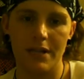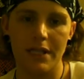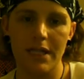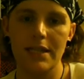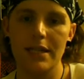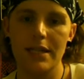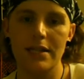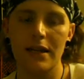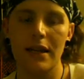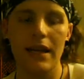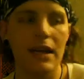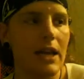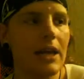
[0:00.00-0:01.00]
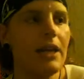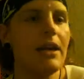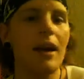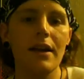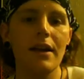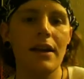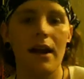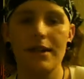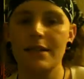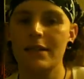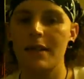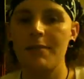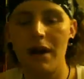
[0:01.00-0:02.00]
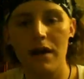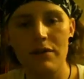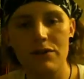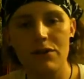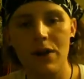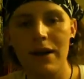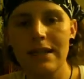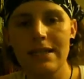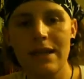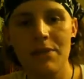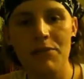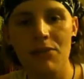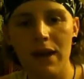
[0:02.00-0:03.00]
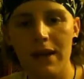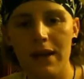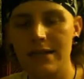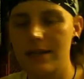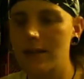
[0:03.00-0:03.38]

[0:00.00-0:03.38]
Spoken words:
Just this idiotic concept of trying to separate